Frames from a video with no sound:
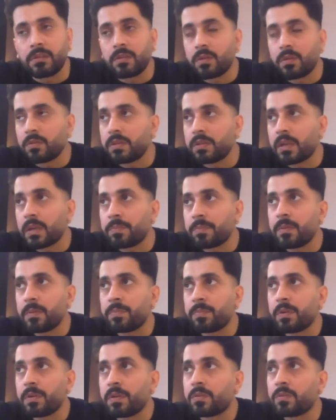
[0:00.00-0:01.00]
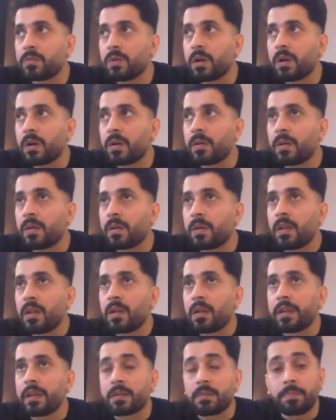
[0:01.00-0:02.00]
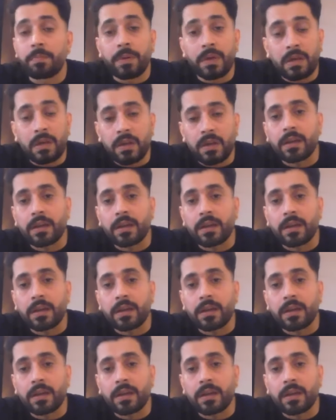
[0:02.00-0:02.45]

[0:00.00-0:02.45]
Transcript: You know, there are people who are like bigger